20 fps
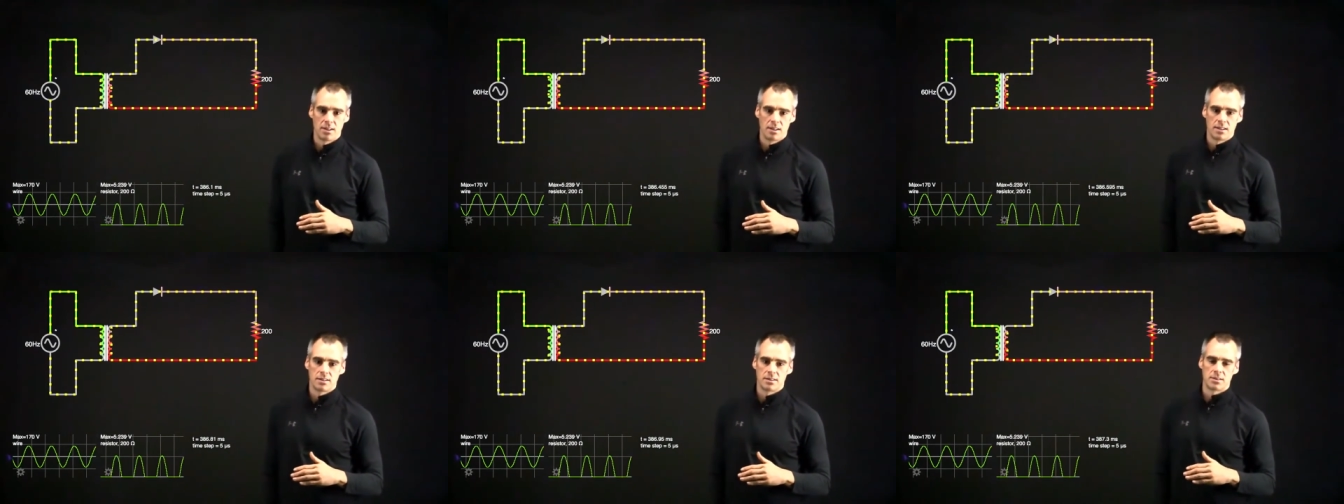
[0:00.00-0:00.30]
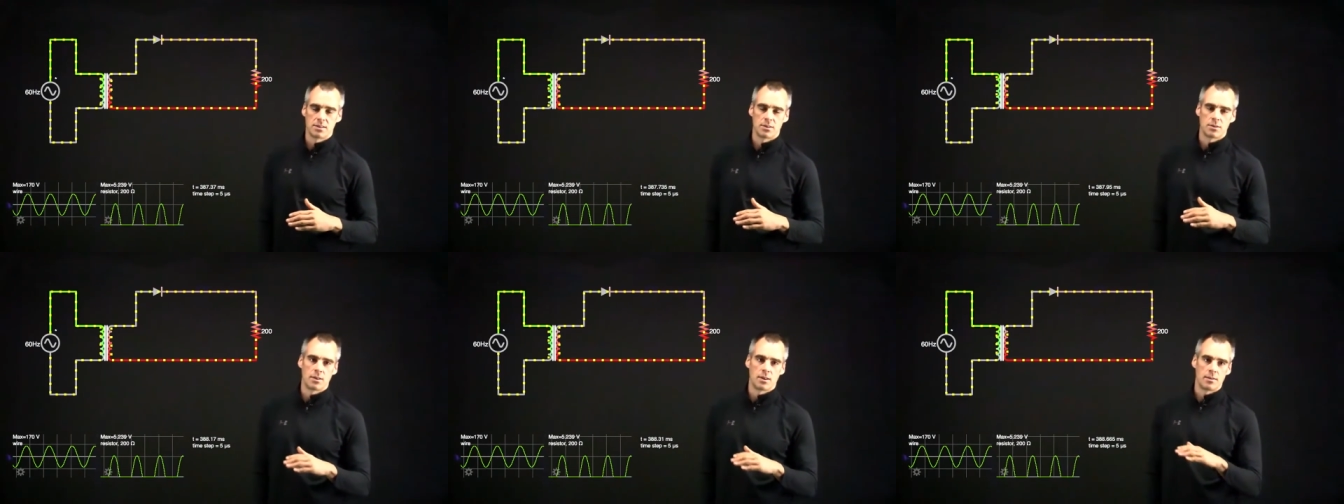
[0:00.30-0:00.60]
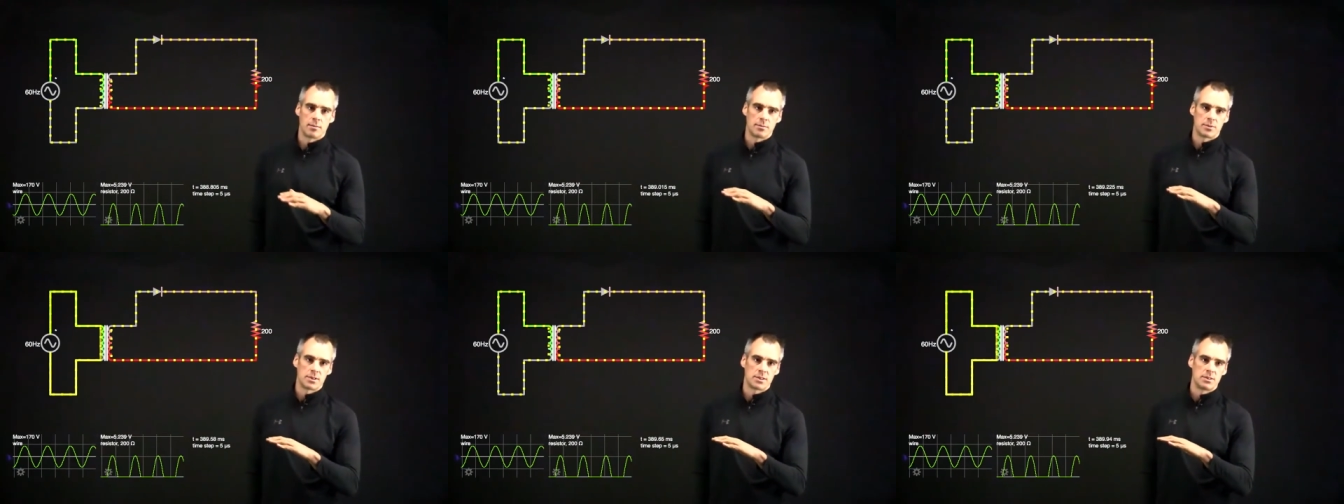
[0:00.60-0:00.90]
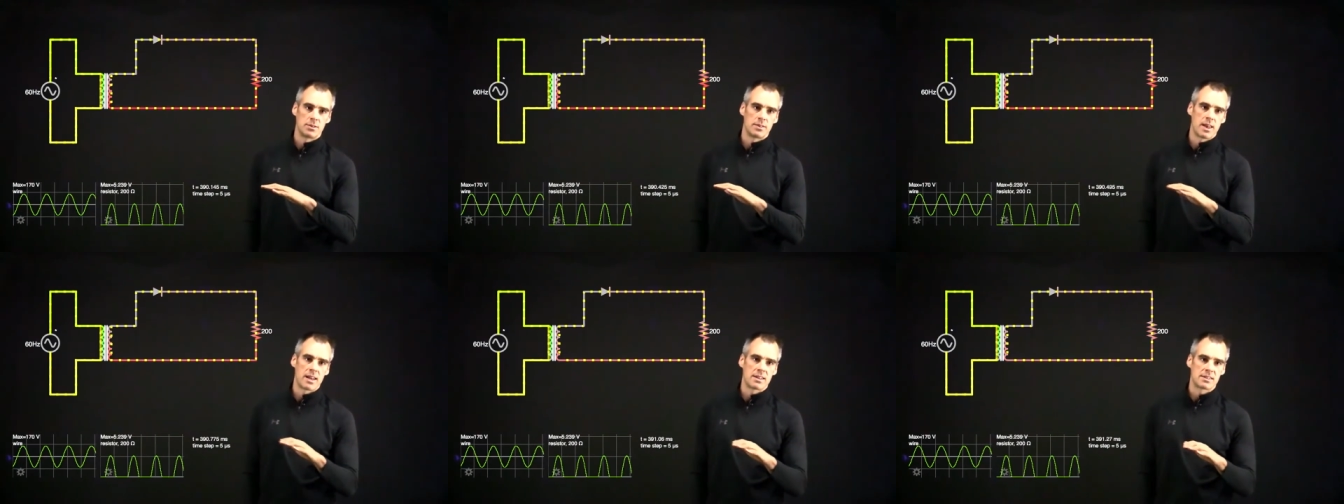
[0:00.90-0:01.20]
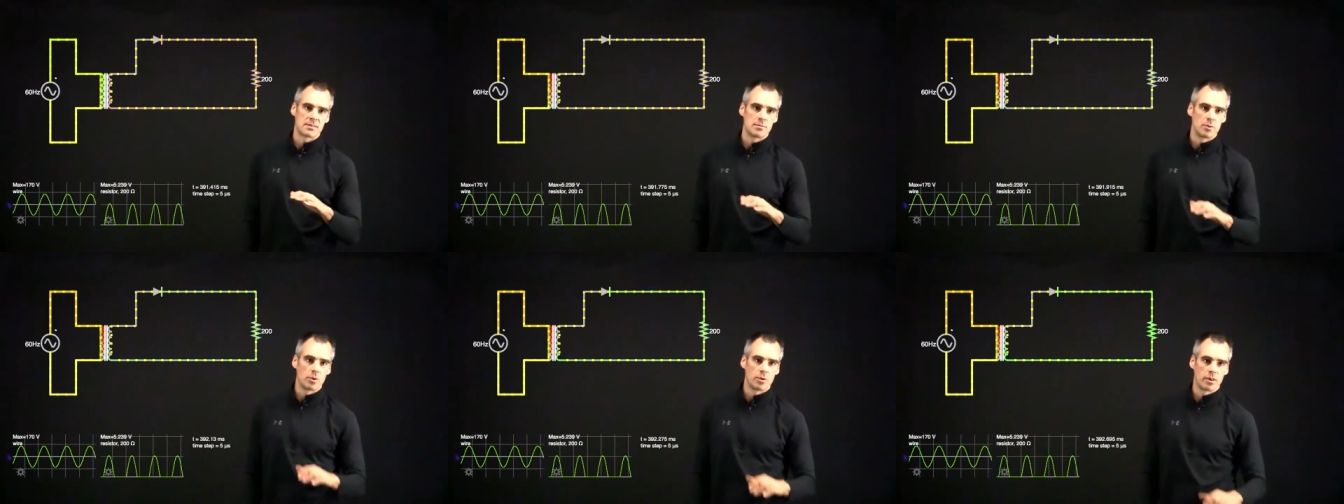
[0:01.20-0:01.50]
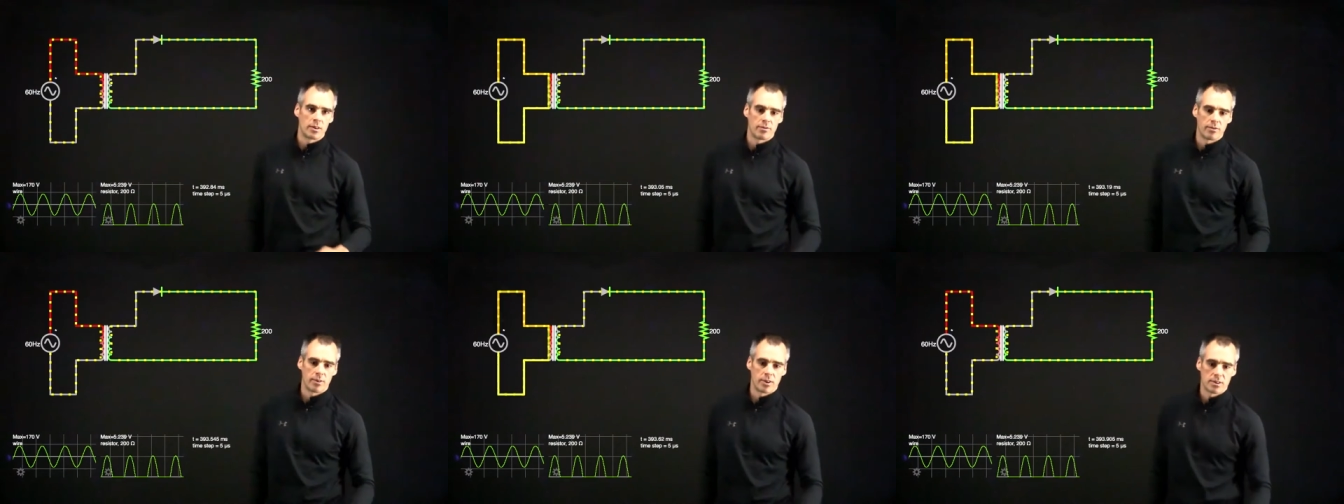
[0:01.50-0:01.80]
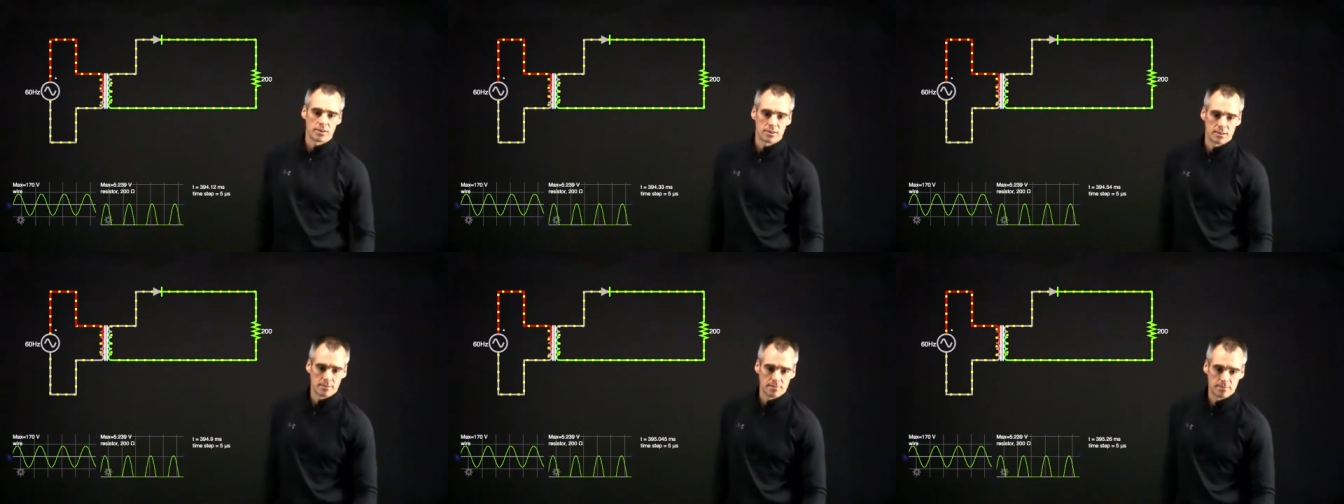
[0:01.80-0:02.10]
to do that smoothing
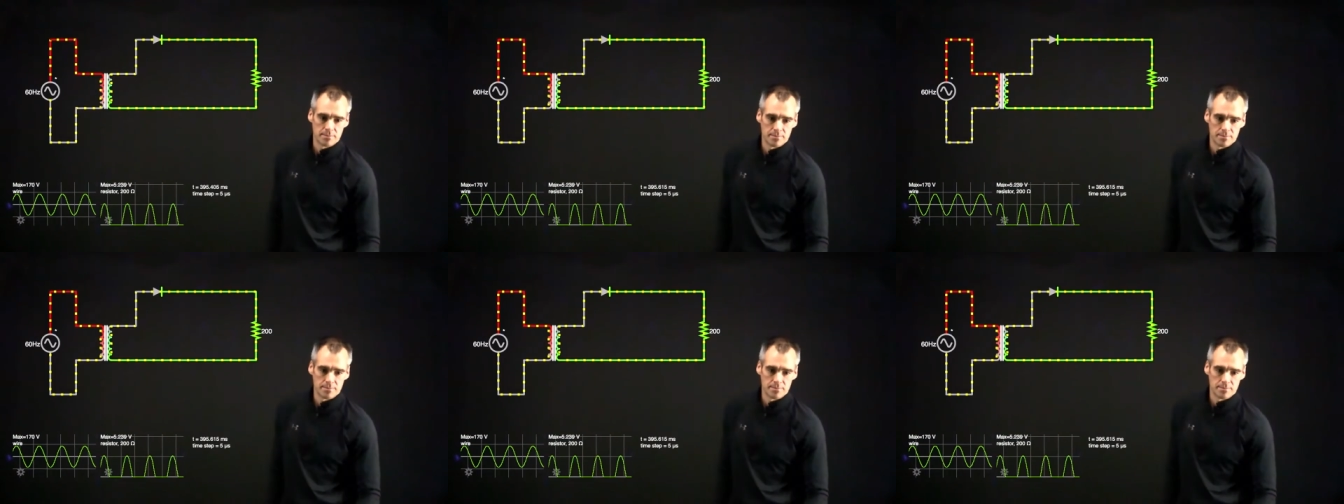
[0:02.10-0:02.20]
function.